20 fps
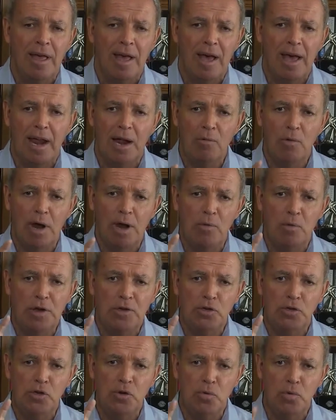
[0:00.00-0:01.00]
And I want to
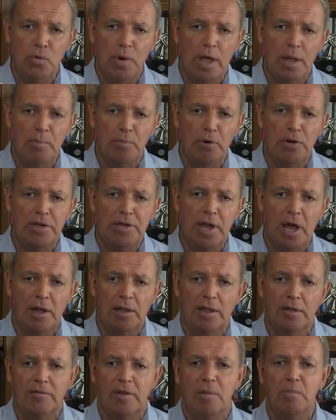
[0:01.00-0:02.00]
wish you a
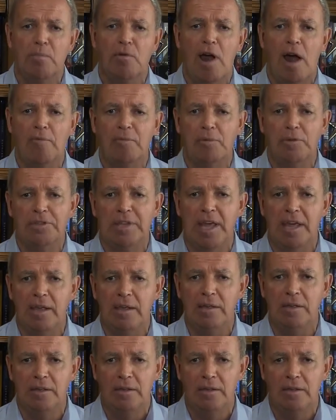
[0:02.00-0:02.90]
productive and profitable day.